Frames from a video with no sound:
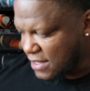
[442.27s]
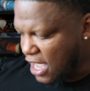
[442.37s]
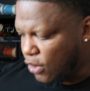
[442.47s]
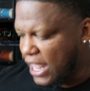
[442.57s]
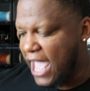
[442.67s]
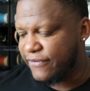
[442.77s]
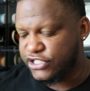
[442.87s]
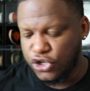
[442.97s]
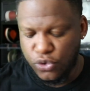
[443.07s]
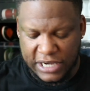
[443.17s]
I only have
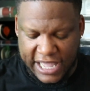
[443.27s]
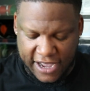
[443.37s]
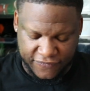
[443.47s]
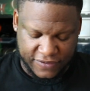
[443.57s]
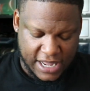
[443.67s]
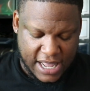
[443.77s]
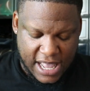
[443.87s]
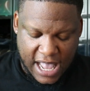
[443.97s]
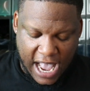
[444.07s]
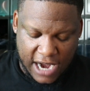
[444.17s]
two left
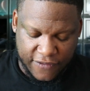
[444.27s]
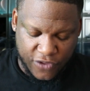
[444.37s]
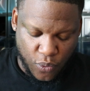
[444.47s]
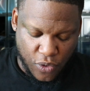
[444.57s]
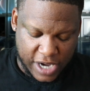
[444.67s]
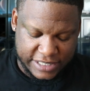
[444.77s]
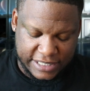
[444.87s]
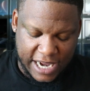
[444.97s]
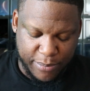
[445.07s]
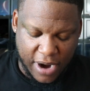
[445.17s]
out of the ones
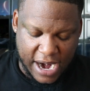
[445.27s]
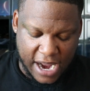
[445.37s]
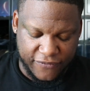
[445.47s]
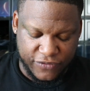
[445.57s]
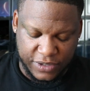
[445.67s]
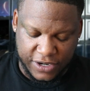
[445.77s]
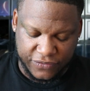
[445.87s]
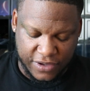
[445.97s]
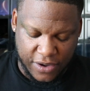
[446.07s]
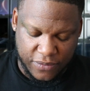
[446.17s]
that they brought out a few
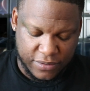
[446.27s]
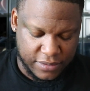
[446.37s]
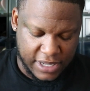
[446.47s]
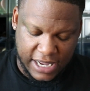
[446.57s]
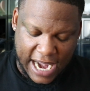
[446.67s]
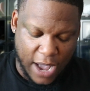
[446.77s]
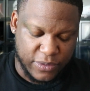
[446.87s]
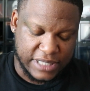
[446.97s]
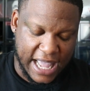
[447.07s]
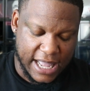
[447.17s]
years ago. And I
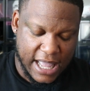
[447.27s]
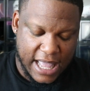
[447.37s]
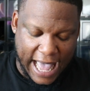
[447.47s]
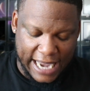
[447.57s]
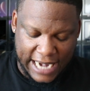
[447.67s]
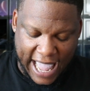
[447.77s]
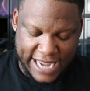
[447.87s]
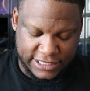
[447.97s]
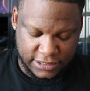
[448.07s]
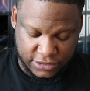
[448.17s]
was like, I
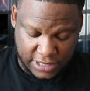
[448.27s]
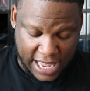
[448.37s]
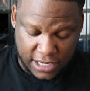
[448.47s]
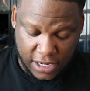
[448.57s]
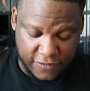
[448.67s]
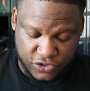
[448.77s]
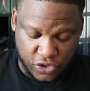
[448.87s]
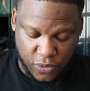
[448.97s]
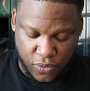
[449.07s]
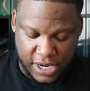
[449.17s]
liked, I love
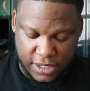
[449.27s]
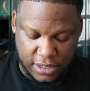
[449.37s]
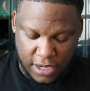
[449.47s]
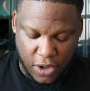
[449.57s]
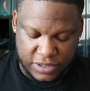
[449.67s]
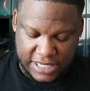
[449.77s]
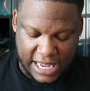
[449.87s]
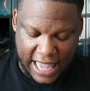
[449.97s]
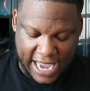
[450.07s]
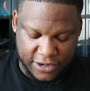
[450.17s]
Jordan 1 lows and
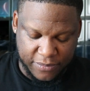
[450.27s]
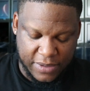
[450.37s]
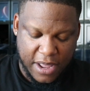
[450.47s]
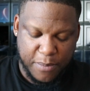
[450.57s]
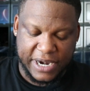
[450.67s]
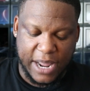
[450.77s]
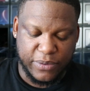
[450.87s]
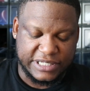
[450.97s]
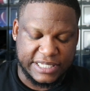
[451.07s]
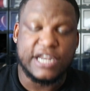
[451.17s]
I liked them, but they
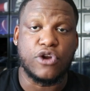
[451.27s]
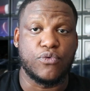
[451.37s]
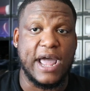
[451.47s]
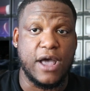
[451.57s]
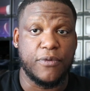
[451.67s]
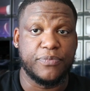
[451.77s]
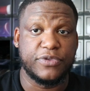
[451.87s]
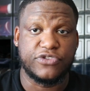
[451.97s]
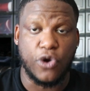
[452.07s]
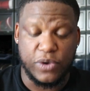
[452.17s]
were sitting around.
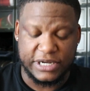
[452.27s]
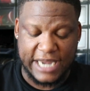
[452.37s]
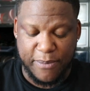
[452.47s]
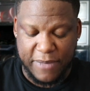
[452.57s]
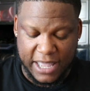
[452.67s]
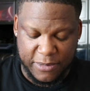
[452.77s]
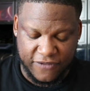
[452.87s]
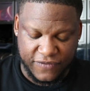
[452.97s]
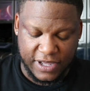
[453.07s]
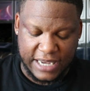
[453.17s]
So with, that made me
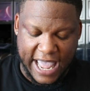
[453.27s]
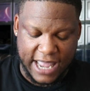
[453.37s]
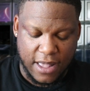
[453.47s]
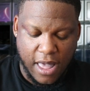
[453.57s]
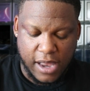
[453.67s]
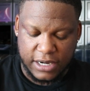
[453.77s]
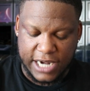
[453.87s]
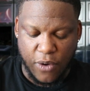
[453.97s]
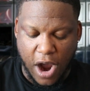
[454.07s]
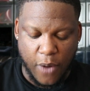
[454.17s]
feel like
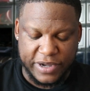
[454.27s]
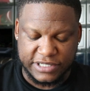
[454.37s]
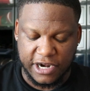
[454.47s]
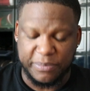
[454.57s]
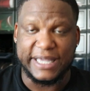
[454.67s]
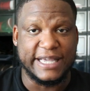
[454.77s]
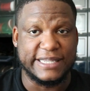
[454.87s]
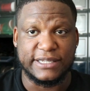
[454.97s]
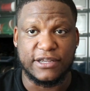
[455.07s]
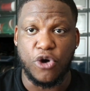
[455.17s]
they were always going to be
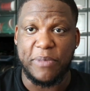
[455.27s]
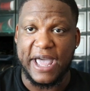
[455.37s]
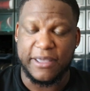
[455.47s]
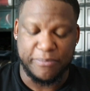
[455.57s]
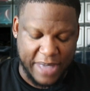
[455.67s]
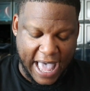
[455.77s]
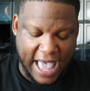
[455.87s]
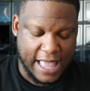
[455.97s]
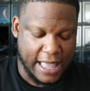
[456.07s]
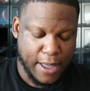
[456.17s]
easy to go back and
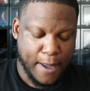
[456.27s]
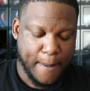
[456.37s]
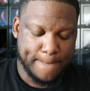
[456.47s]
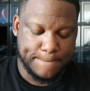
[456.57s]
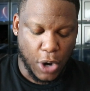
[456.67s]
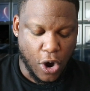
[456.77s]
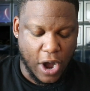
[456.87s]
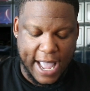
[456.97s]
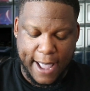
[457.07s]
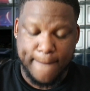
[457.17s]
buy.
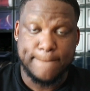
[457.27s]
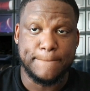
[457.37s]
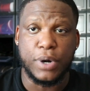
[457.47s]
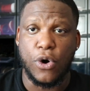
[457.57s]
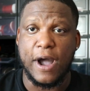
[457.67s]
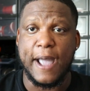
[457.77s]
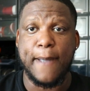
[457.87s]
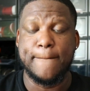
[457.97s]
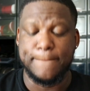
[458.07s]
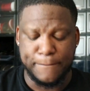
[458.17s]
Boy,
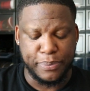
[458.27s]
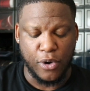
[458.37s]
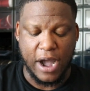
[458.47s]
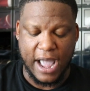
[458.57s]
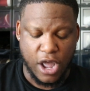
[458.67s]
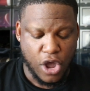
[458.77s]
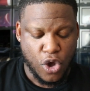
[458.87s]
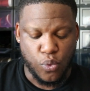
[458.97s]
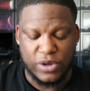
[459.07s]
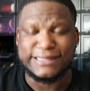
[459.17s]
boy, boy,
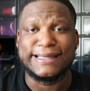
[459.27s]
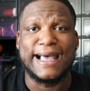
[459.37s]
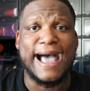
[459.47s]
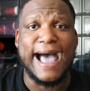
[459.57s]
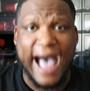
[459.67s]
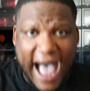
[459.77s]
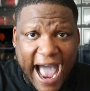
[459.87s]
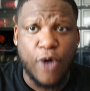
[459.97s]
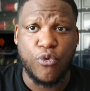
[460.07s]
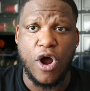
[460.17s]
was
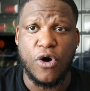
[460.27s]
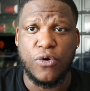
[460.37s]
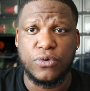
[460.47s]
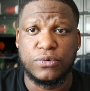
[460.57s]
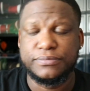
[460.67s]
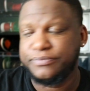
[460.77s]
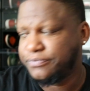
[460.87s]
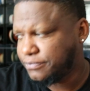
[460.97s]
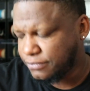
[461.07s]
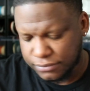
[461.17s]
I wrong
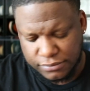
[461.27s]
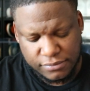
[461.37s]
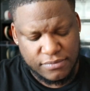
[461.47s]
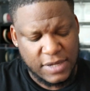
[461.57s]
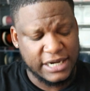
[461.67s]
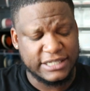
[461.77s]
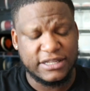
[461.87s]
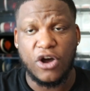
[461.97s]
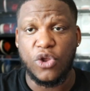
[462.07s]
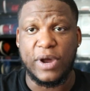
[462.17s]
this is
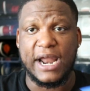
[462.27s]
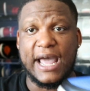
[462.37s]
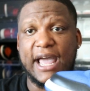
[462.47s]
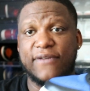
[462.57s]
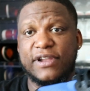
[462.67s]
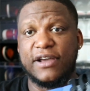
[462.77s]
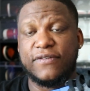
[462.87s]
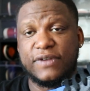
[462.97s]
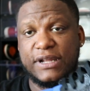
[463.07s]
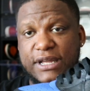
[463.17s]
the only one I have
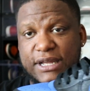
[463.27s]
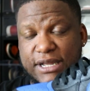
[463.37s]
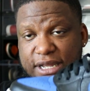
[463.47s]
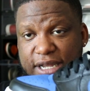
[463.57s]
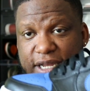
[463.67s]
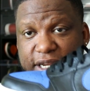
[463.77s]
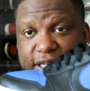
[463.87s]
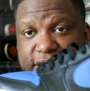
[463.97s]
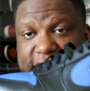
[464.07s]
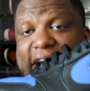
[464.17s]
left. And
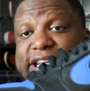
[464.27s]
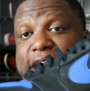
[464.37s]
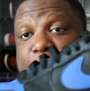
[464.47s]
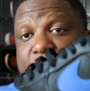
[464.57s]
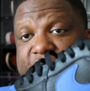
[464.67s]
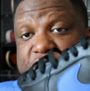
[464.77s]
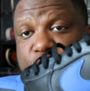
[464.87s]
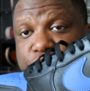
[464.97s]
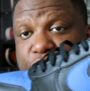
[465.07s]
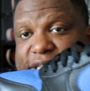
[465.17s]
this is actually I bought this
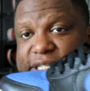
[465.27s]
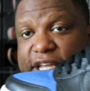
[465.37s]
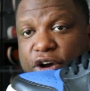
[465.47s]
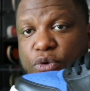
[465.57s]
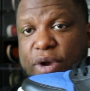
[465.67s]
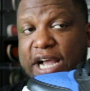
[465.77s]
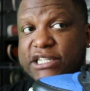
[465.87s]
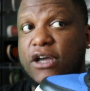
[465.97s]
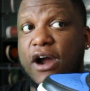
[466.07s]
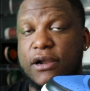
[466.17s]
one resale. When I
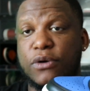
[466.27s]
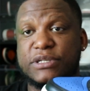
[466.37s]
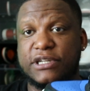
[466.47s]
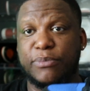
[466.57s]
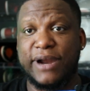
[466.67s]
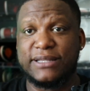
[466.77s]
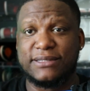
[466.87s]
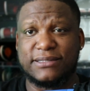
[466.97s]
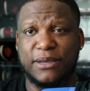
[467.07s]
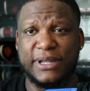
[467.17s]
start noticing the
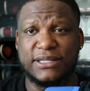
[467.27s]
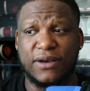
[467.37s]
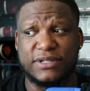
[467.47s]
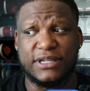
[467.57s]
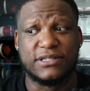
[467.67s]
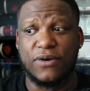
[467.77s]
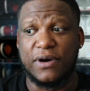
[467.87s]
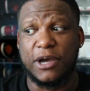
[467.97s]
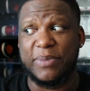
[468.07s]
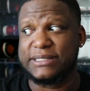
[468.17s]
prices of some of these OGs
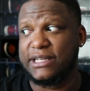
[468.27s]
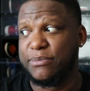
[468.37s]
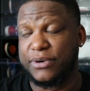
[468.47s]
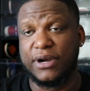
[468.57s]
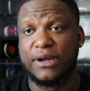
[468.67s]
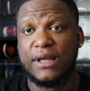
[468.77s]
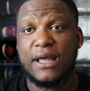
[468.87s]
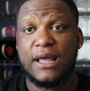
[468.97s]
going up, I said, bruh,